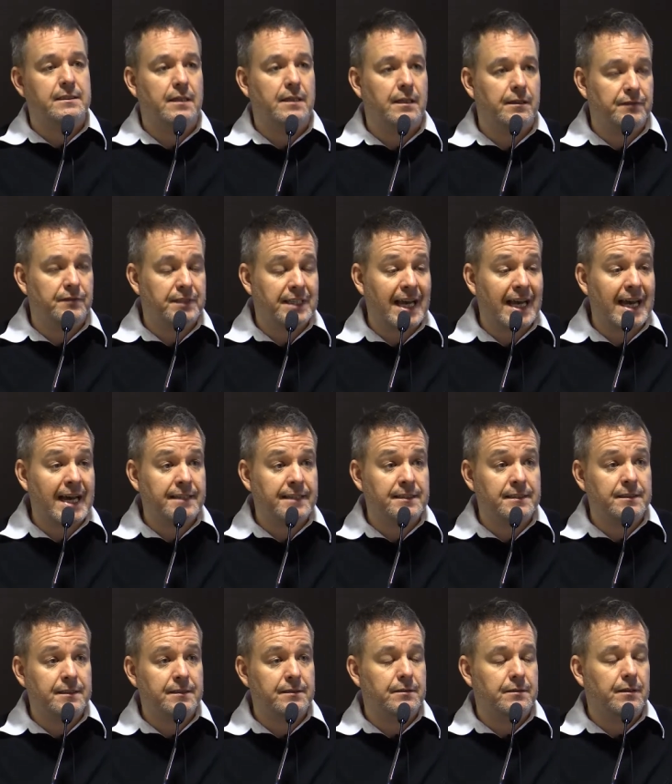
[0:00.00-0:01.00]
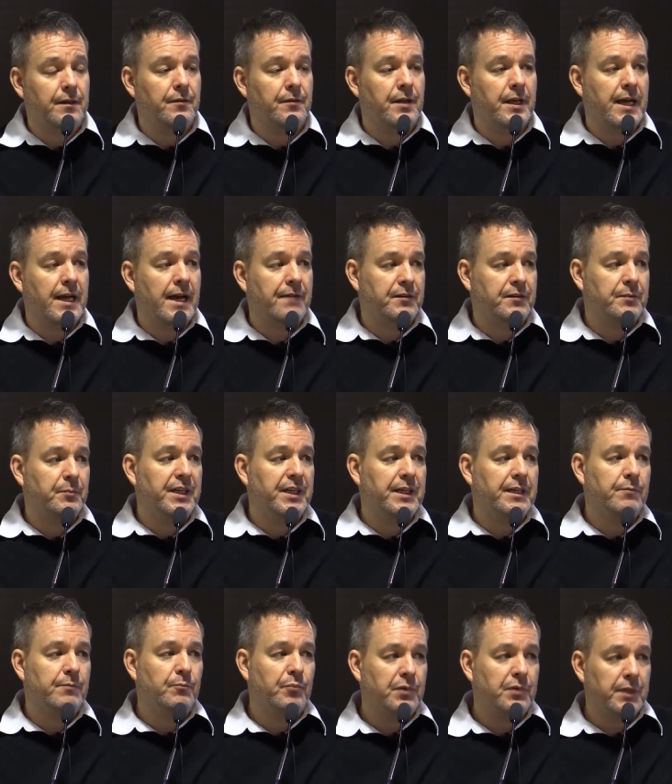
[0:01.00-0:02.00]
tasks that have to be
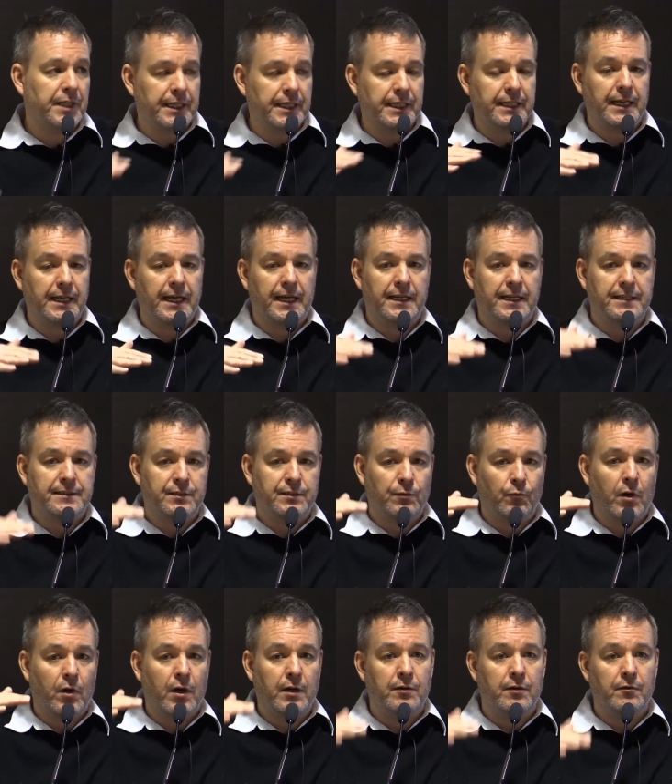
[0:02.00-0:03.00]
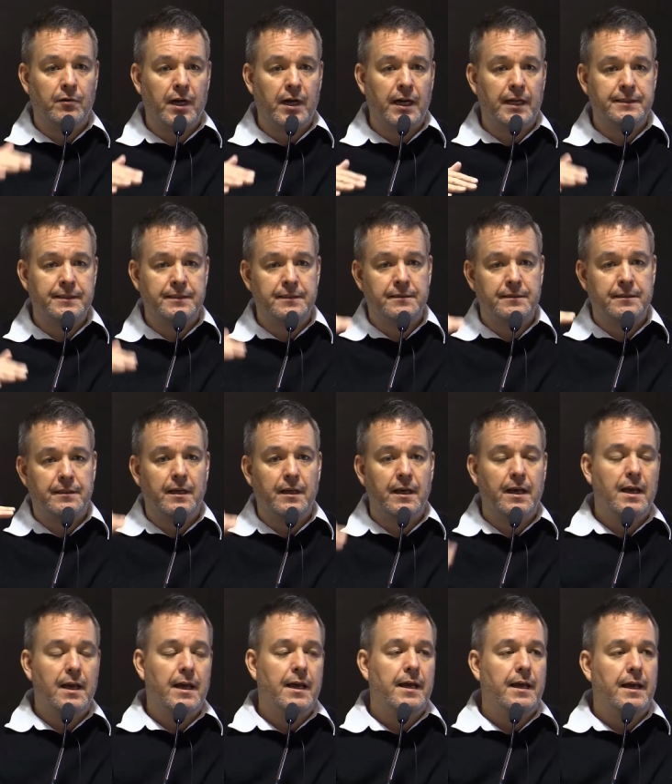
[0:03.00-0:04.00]
completed as the water rises.
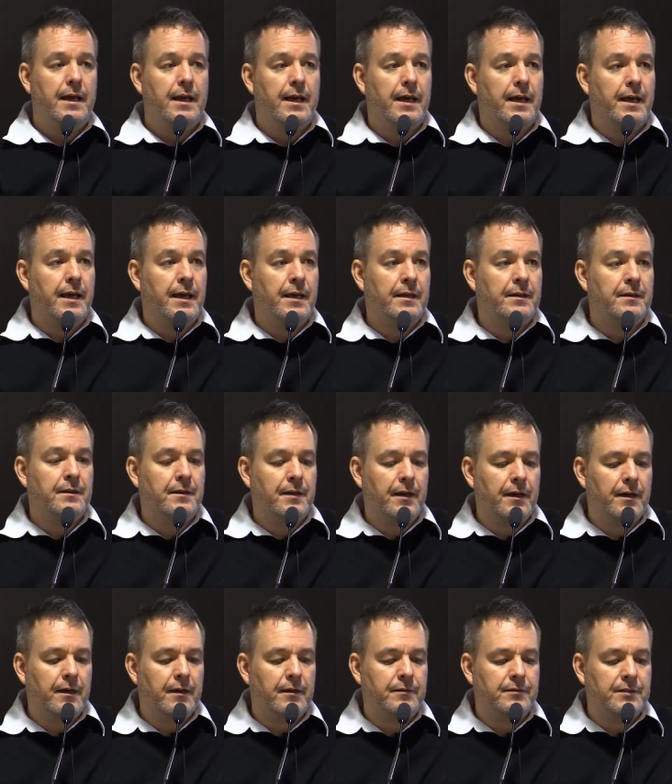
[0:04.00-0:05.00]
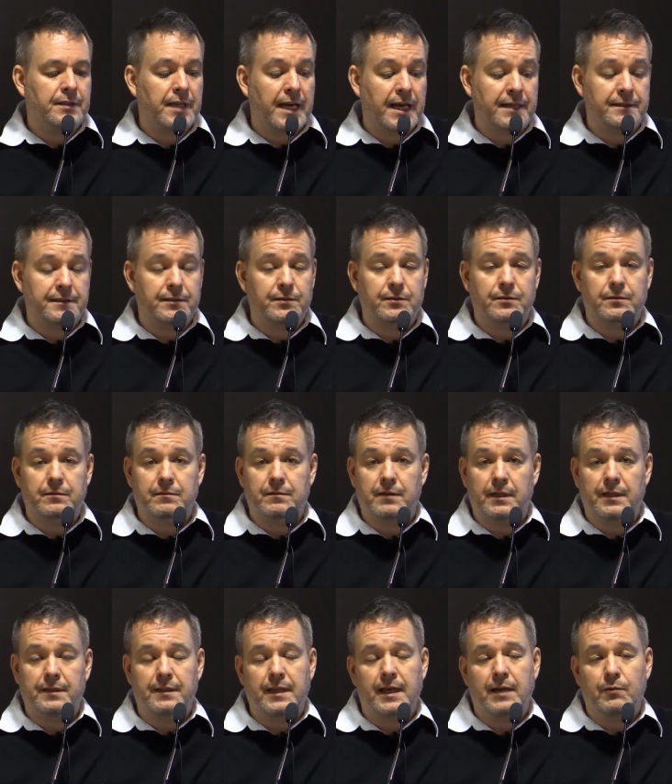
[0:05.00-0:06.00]
And tasks
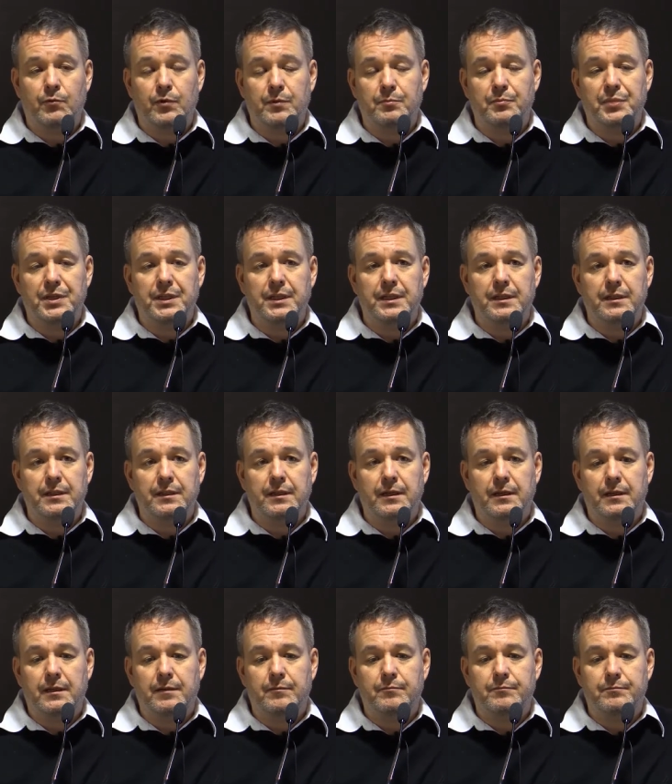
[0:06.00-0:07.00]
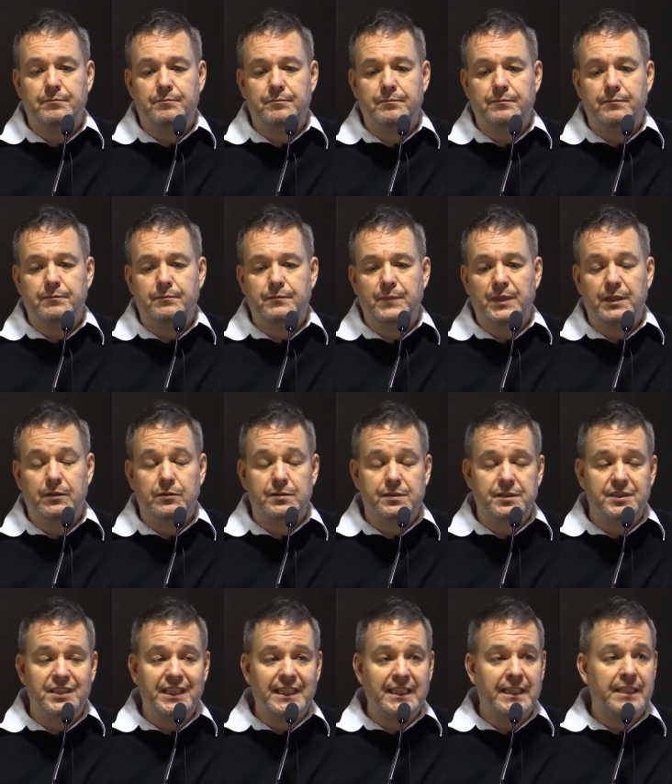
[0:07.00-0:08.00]
like that would be
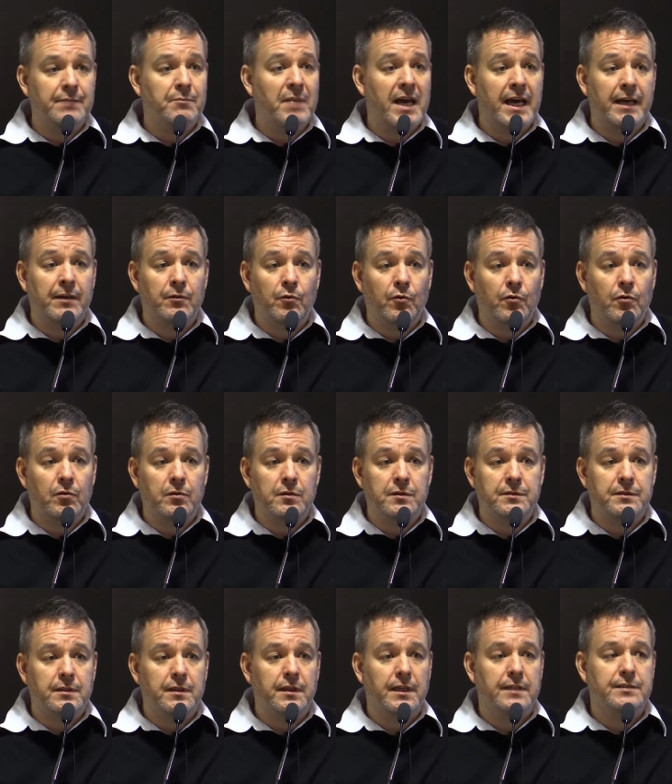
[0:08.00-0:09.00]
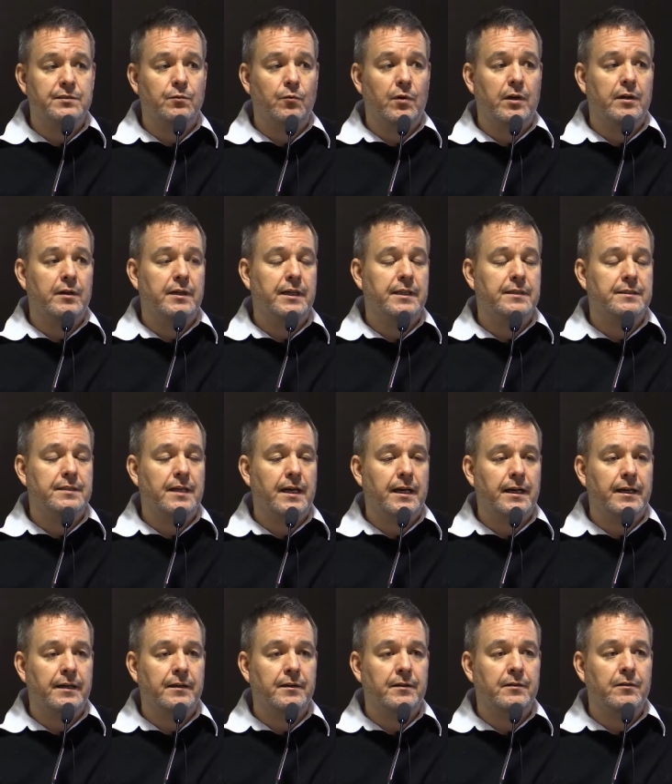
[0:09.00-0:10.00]
sealing manholes as the water gets
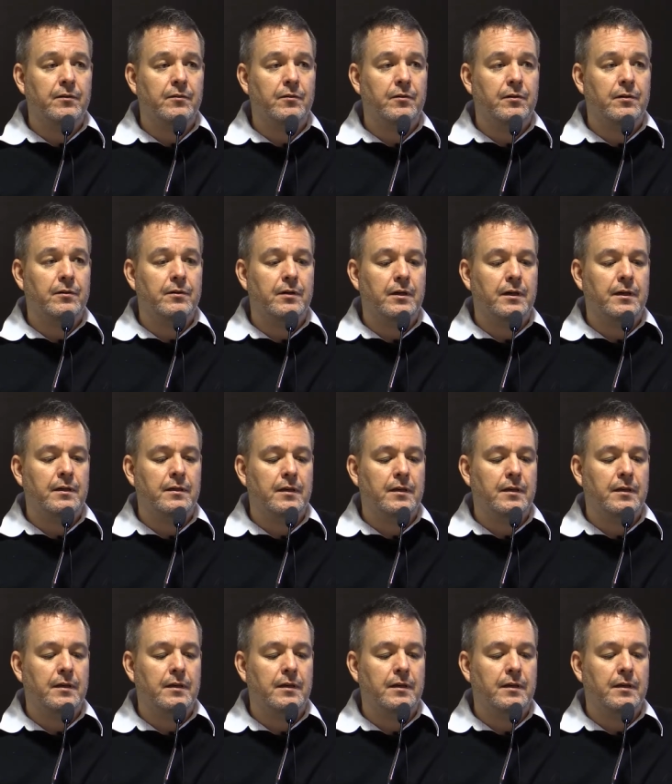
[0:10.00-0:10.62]
higher, or